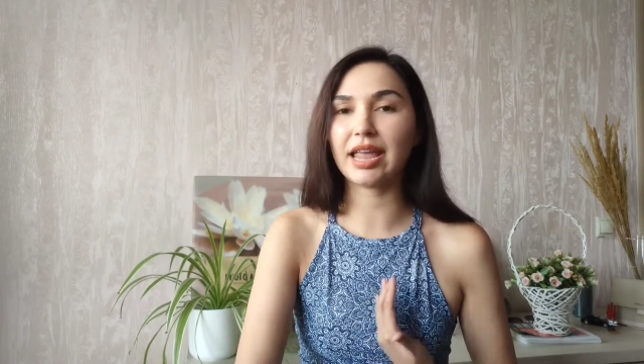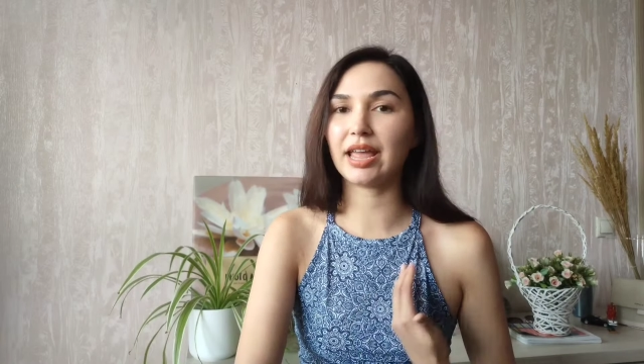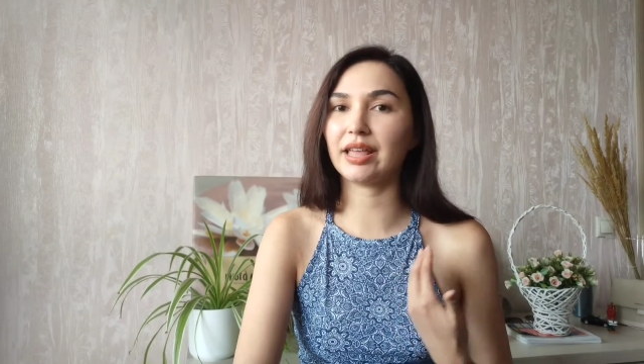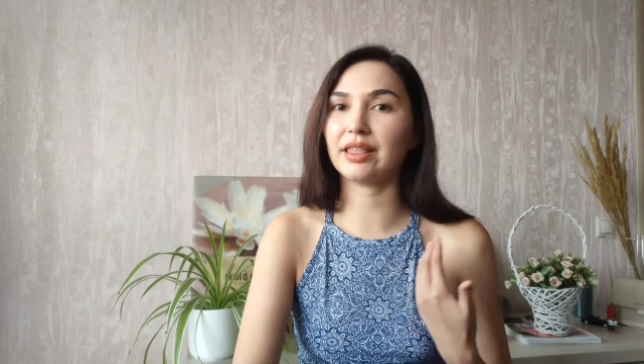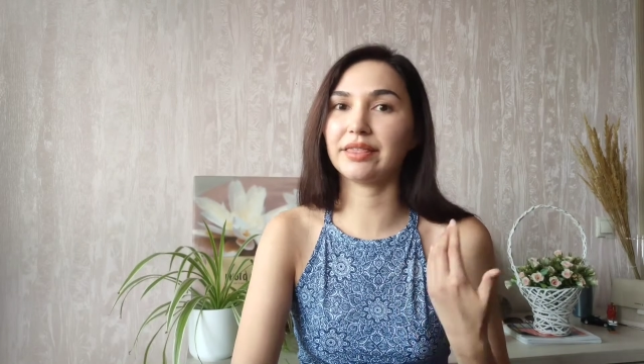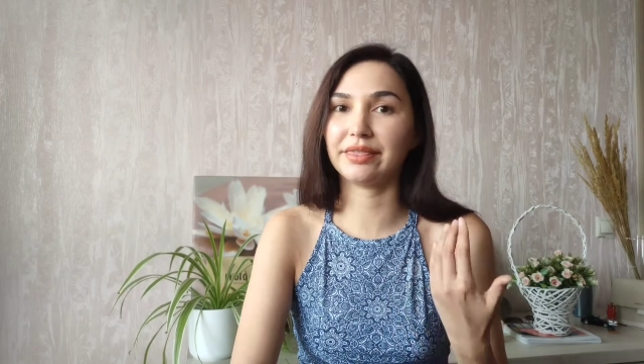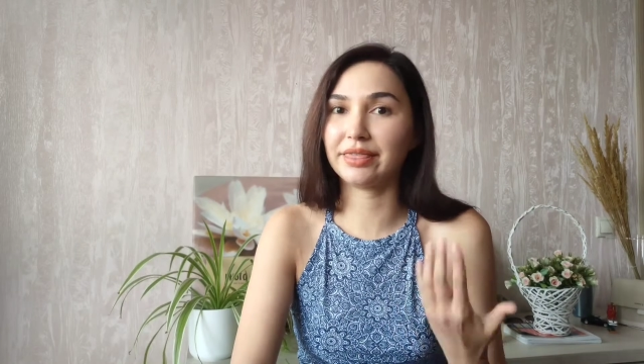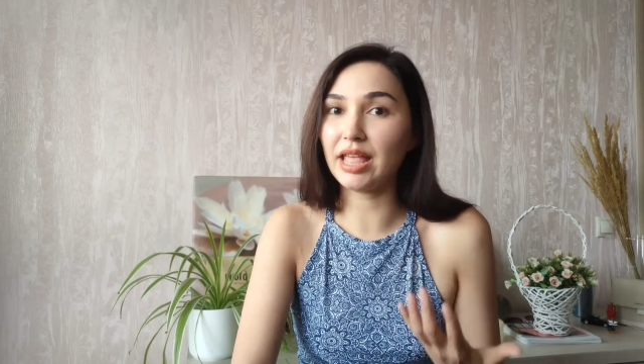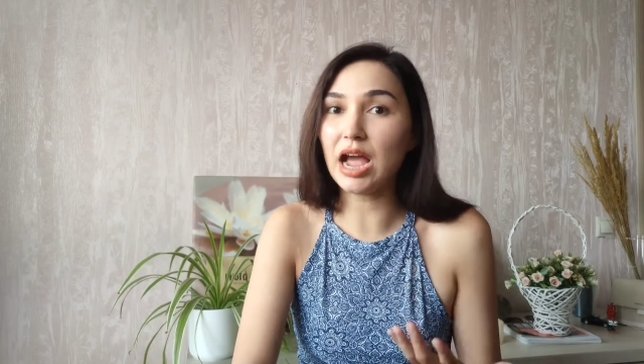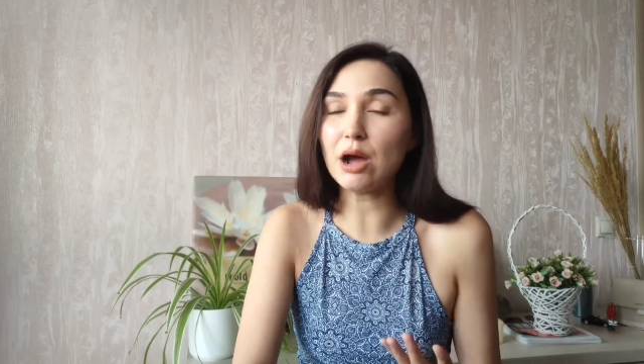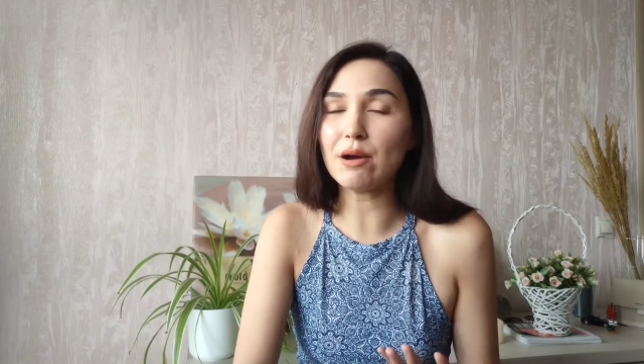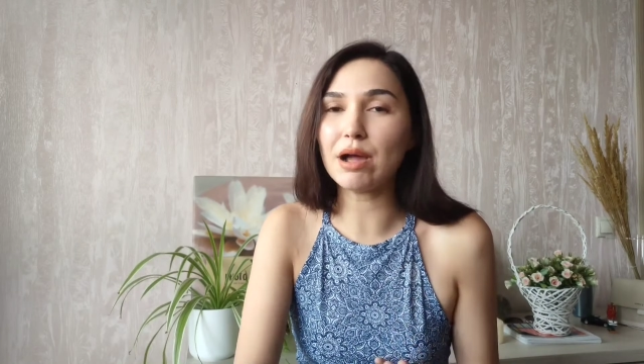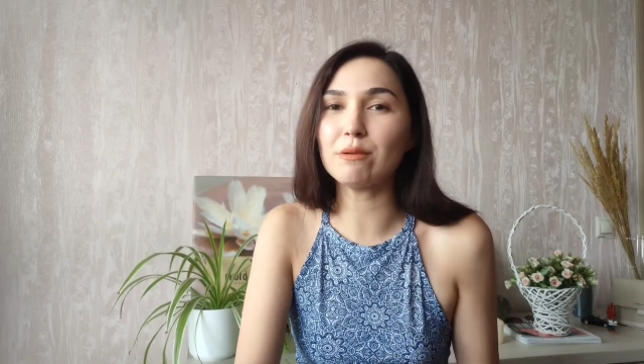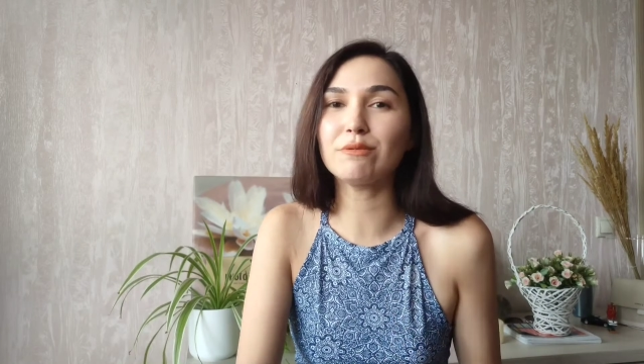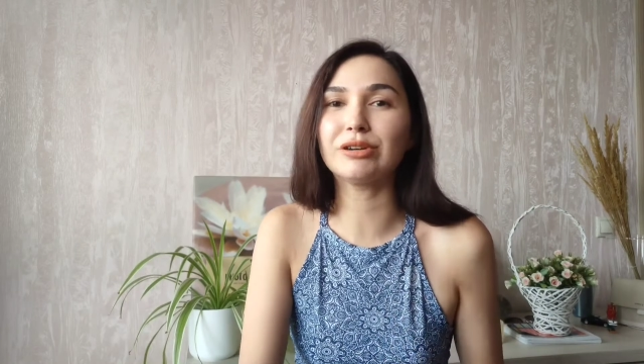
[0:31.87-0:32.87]
and now
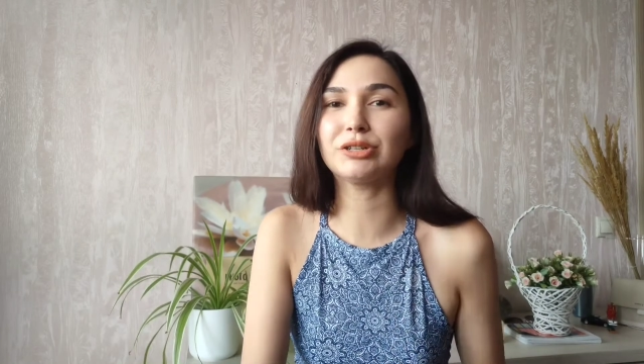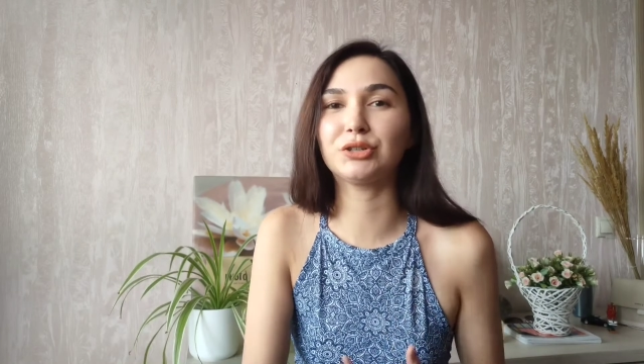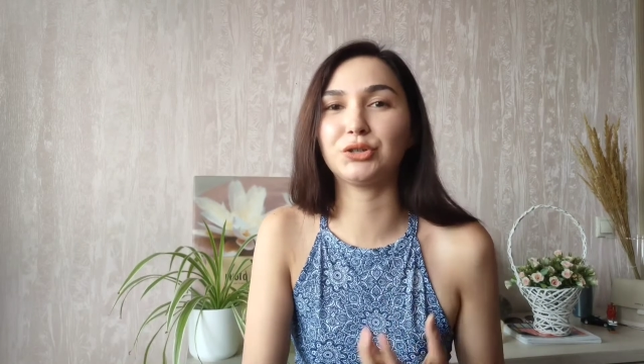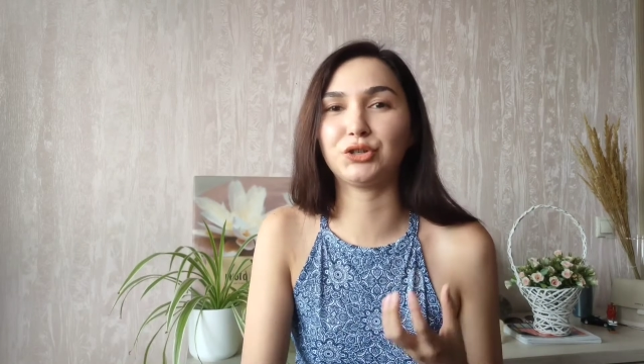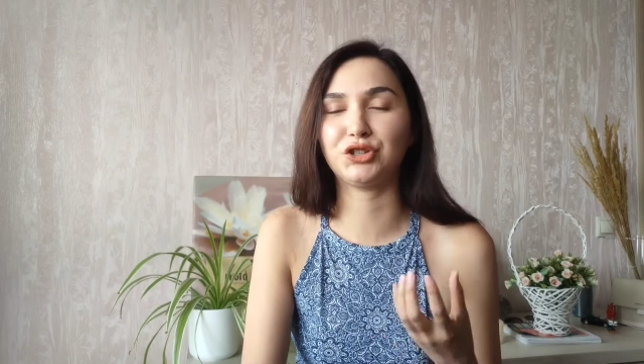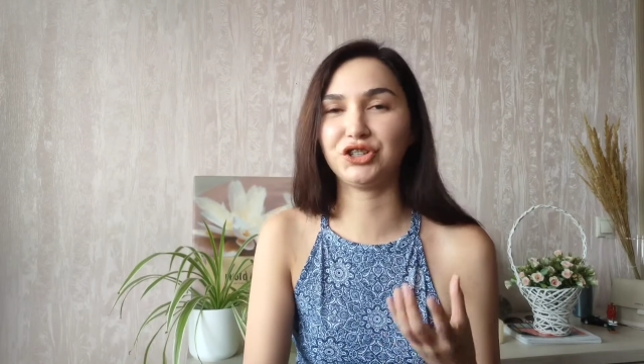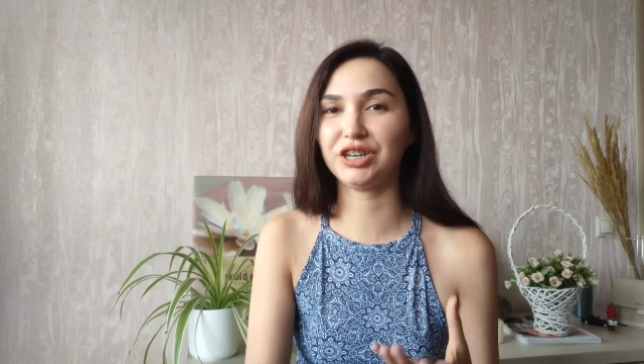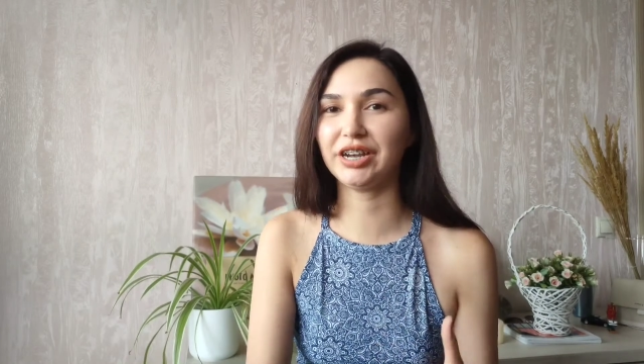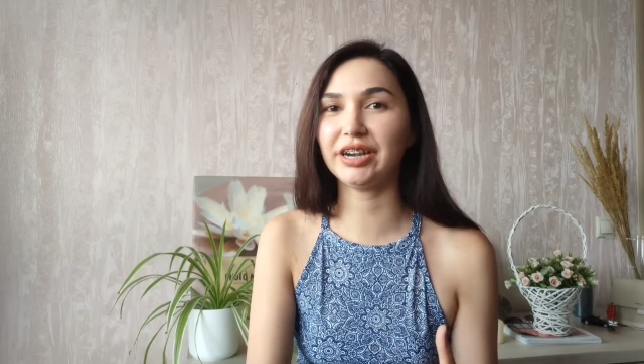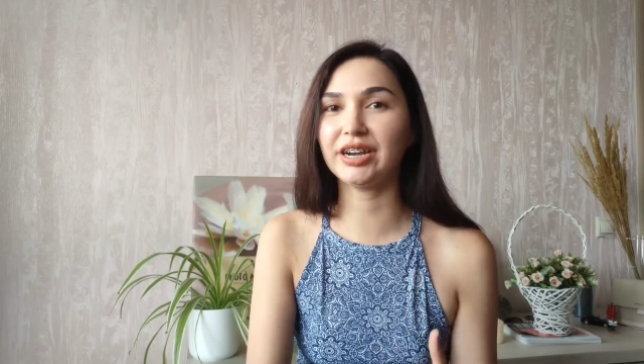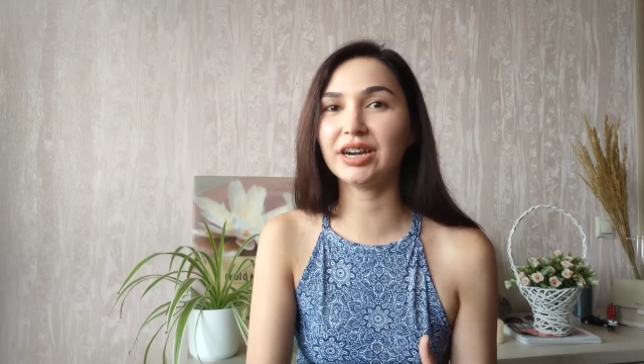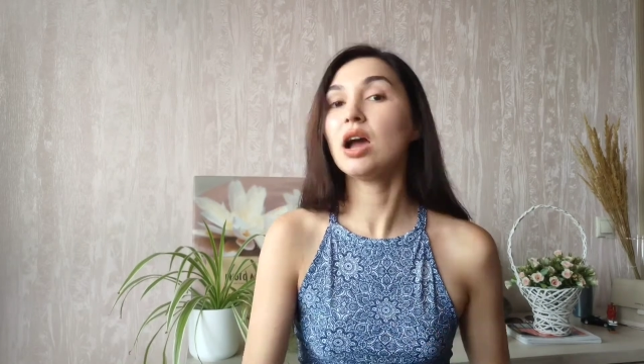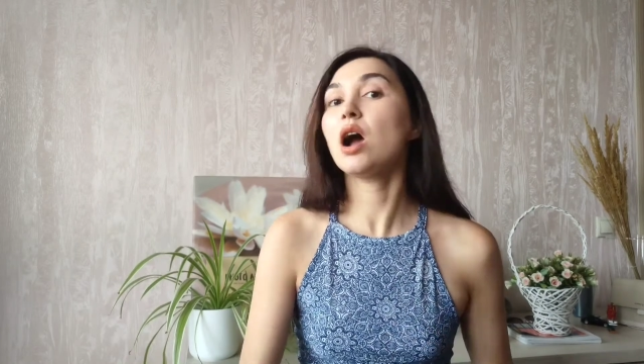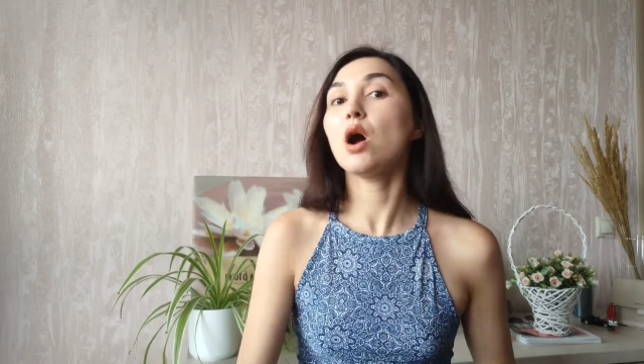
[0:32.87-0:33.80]
I want to share